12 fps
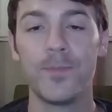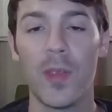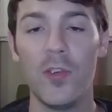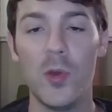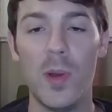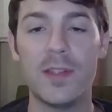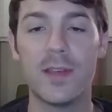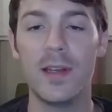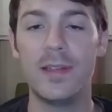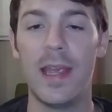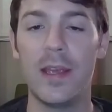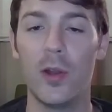so it's going
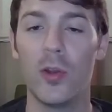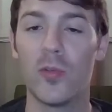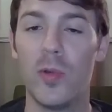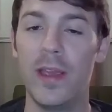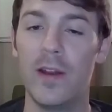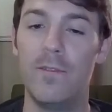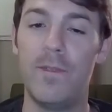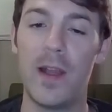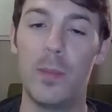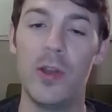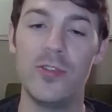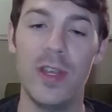to take an Earthquake and a
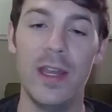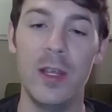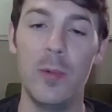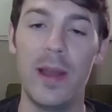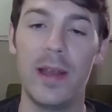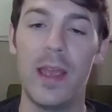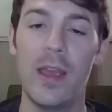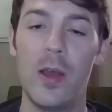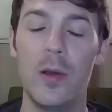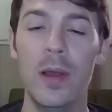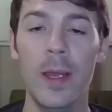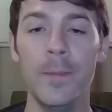Fire Punch anyway to
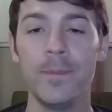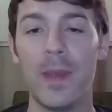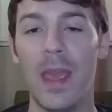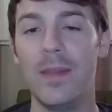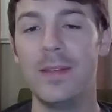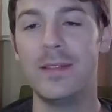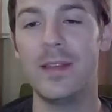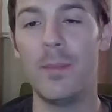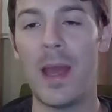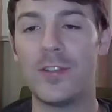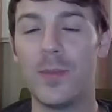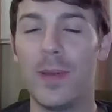KO. And this is a
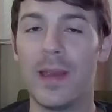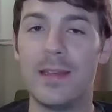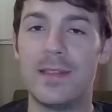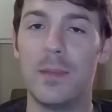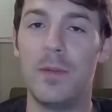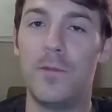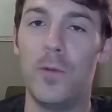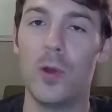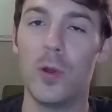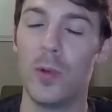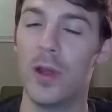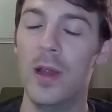matchup, like I said
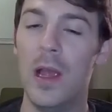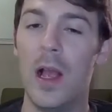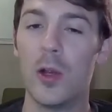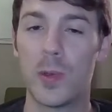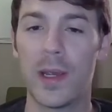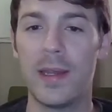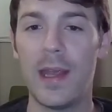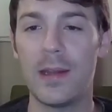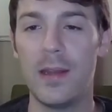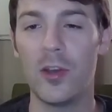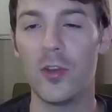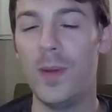before, where Quick
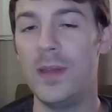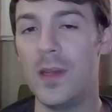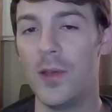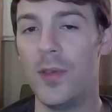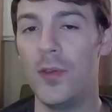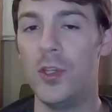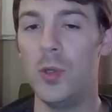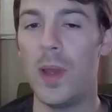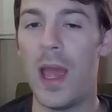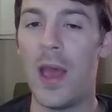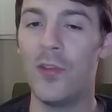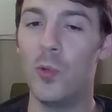Attack Diggersby doesn't do
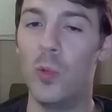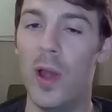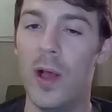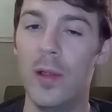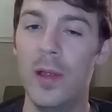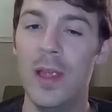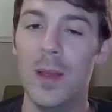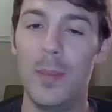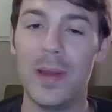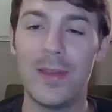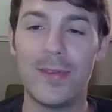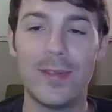as well,
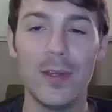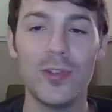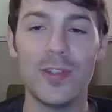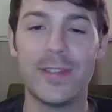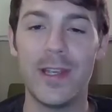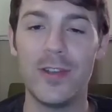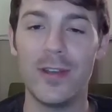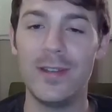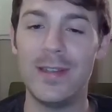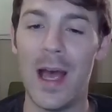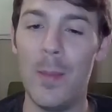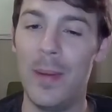but it's still just such a
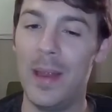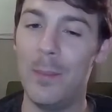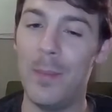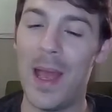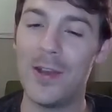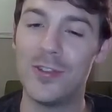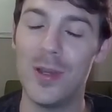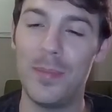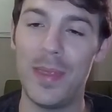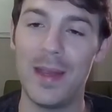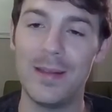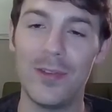dominant matchup
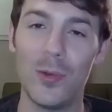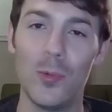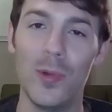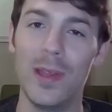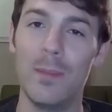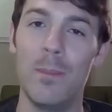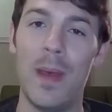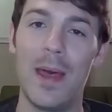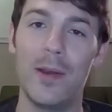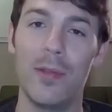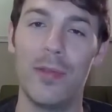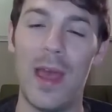that it doesn't really
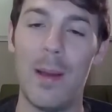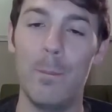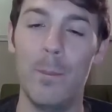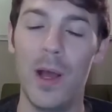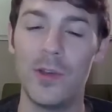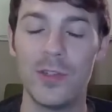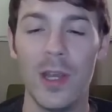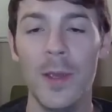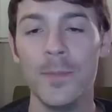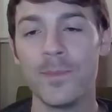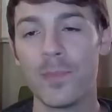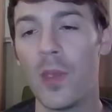matter that much.
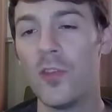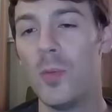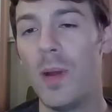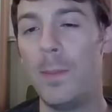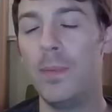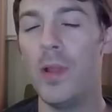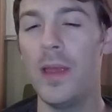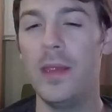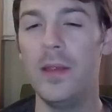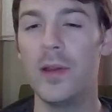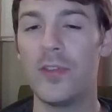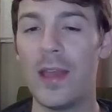So my play
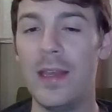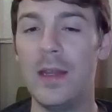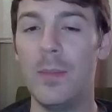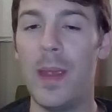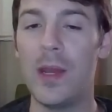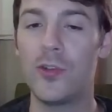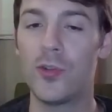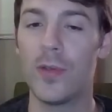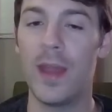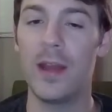here is I need to make sure that I